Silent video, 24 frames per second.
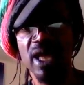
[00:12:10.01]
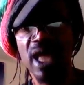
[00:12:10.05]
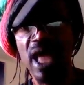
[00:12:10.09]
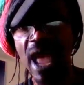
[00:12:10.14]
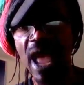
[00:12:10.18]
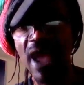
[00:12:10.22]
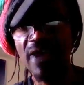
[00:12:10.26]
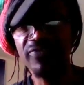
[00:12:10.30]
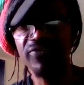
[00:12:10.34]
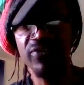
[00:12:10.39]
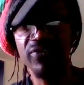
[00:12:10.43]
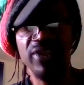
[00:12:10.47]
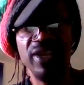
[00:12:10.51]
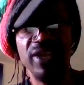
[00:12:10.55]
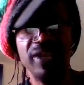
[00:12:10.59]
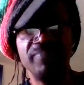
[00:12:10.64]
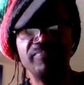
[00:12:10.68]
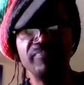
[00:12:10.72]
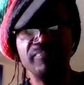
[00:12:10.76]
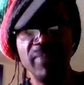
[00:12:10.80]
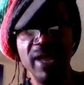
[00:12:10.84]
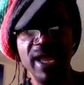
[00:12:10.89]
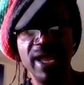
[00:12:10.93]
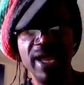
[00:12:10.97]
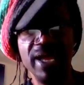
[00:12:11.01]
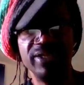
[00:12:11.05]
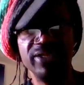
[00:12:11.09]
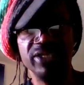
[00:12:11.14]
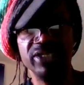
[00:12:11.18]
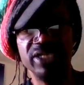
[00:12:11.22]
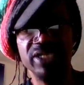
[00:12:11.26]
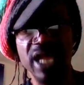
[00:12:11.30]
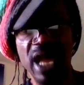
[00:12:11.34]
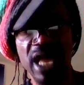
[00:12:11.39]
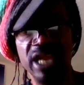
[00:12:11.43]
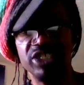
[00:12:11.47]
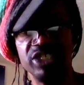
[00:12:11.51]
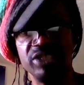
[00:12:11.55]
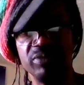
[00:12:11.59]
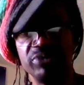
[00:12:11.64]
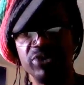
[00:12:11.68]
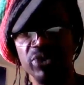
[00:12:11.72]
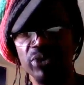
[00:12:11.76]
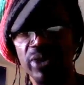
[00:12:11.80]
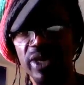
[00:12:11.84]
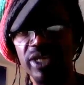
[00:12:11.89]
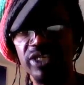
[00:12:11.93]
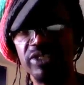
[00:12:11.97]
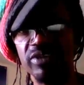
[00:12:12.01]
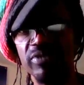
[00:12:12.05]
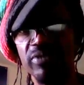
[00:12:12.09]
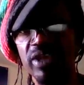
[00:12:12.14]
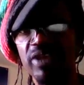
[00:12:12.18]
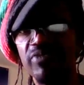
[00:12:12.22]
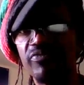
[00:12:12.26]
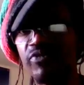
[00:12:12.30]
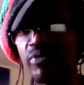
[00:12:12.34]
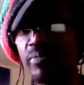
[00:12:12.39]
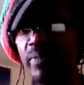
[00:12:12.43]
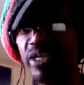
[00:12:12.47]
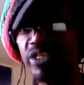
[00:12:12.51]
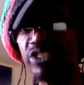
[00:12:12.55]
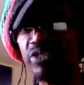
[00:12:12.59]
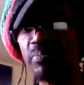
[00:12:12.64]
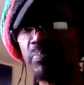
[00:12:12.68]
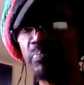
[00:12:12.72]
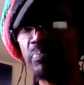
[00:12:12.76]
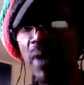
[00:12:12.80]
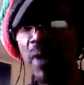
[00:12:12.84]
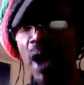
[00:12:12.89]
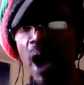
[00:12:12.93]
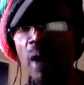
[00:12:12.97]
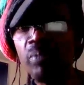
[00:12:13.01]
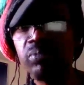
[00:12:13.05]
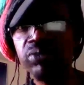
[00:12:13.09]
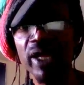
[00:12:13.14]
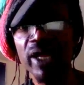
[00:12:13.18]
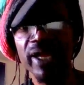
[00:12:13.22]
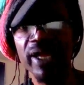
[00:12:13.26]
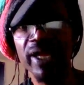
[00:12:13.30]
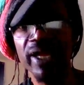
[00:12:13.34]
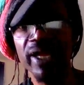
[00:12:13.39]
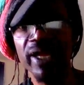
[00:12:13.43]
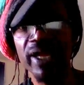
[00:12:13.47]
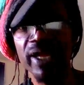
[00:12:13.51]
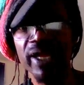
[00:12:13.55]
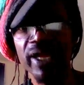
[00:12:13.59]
after it made the scholarship donation information public.